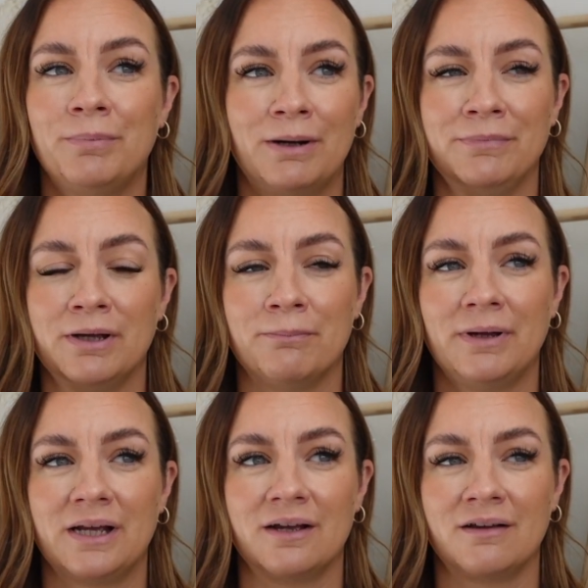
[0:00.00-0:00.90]
pumpkin
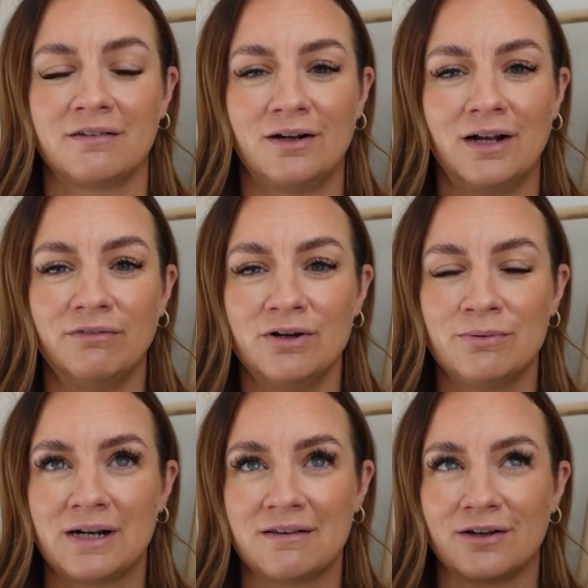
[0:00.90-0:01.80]
picking so I love it
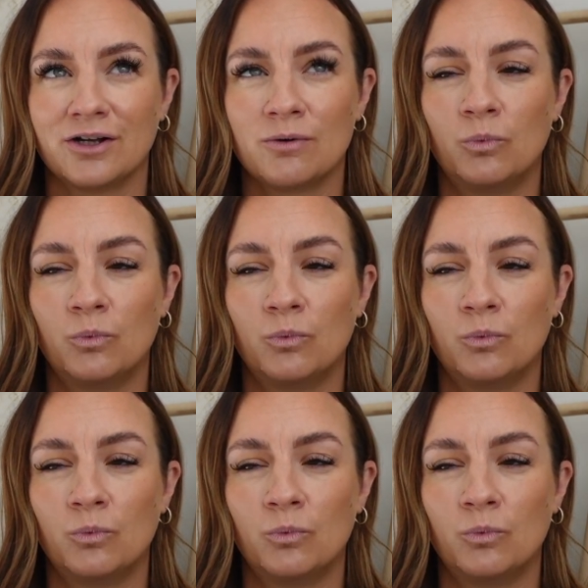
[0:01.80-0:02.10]
when it's like a